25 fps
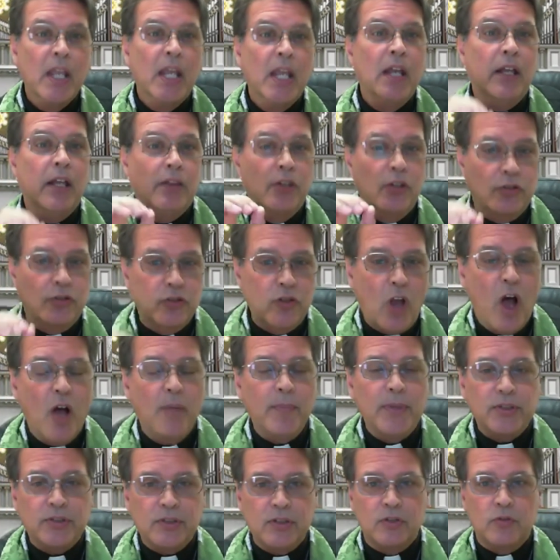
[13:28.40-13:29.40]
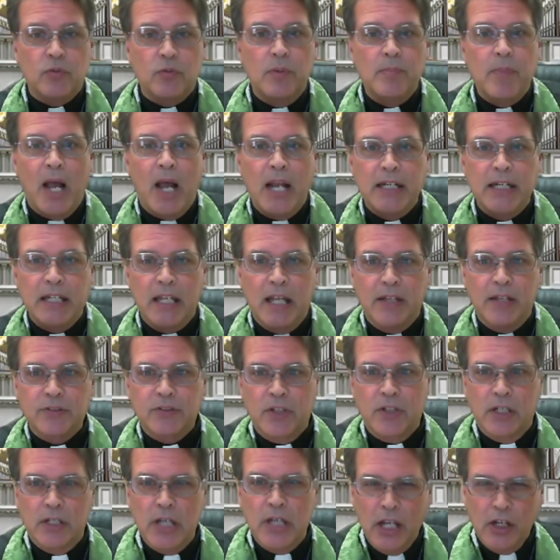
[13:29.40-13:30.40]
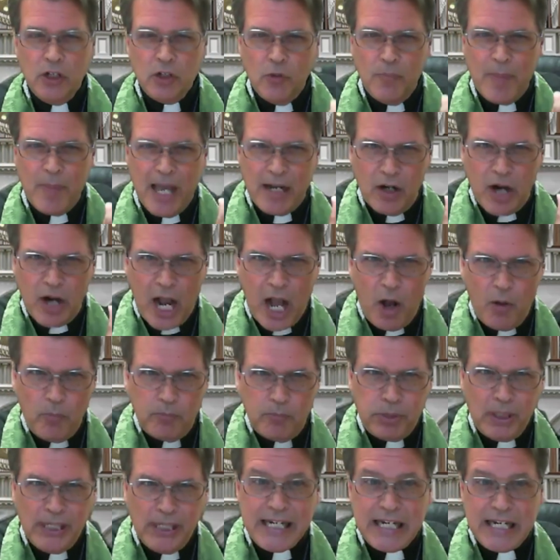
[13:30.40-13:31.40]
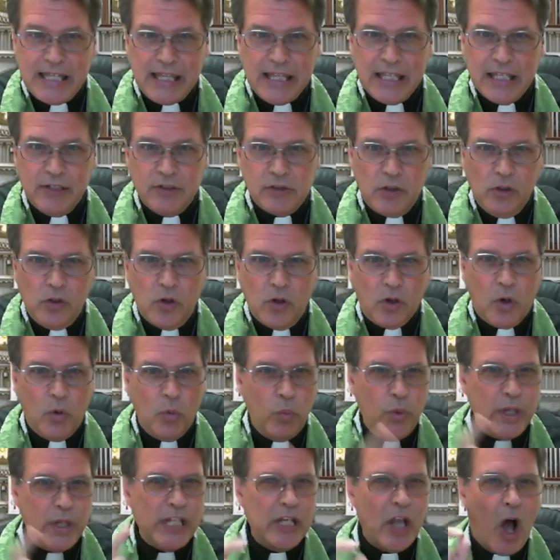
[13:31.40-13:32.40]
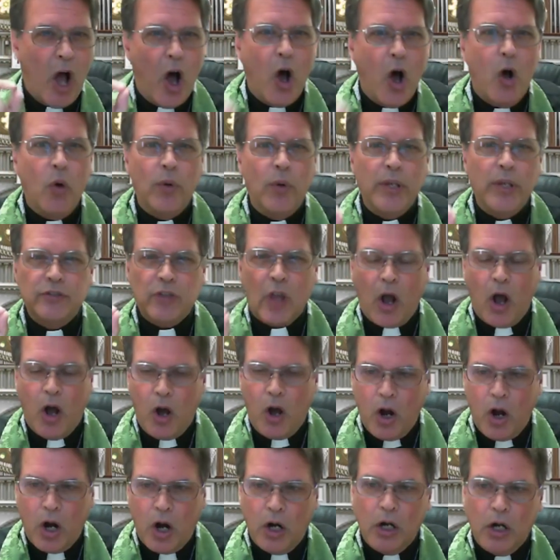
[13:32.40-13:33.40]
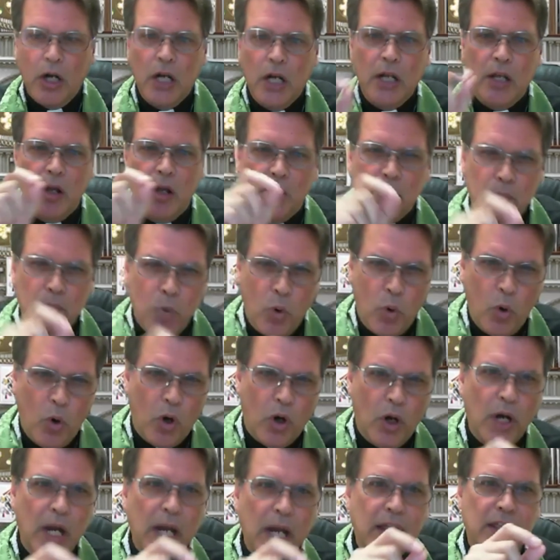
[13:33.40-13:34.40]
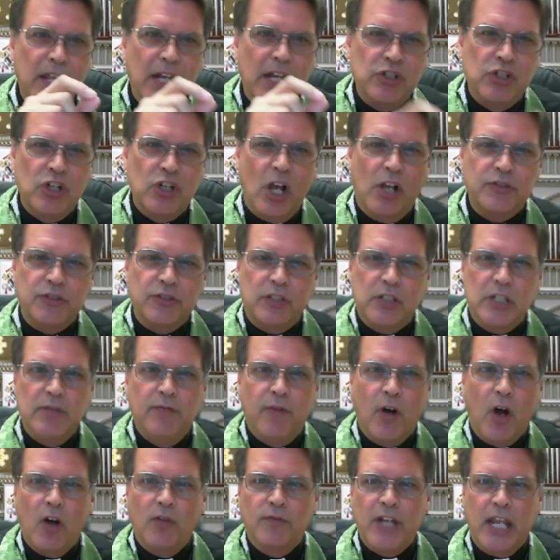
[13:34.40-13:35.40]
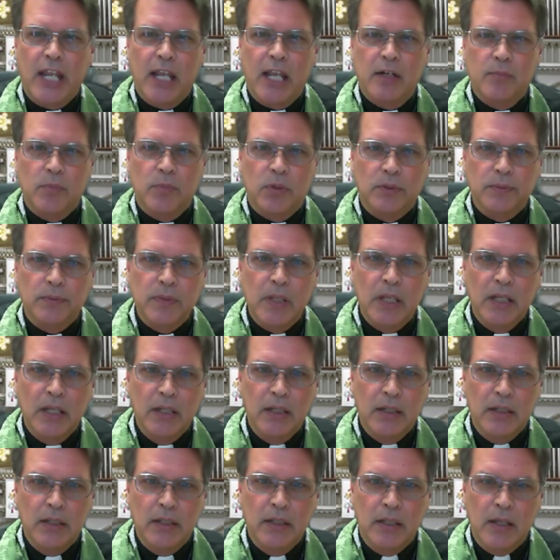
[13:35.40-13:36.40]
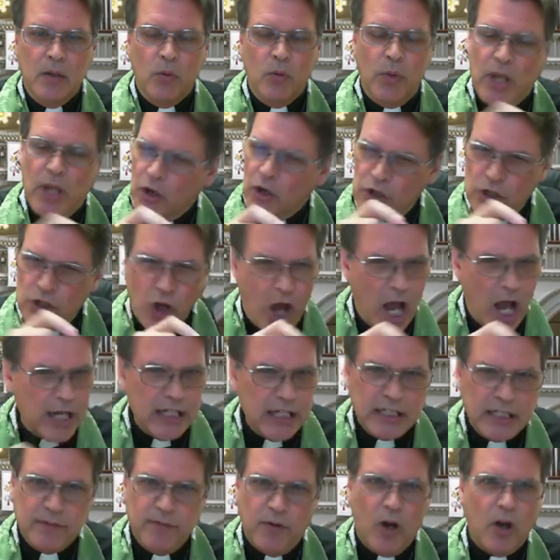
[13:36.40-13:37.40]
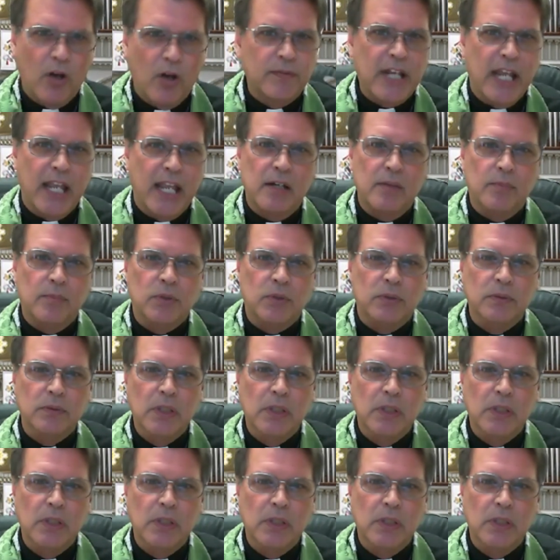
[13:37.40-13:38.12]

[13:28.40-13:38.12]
The psalmist is reminding us that no matter how bleak things look, we always are more than just an evolved animal. We are not an evolved animal.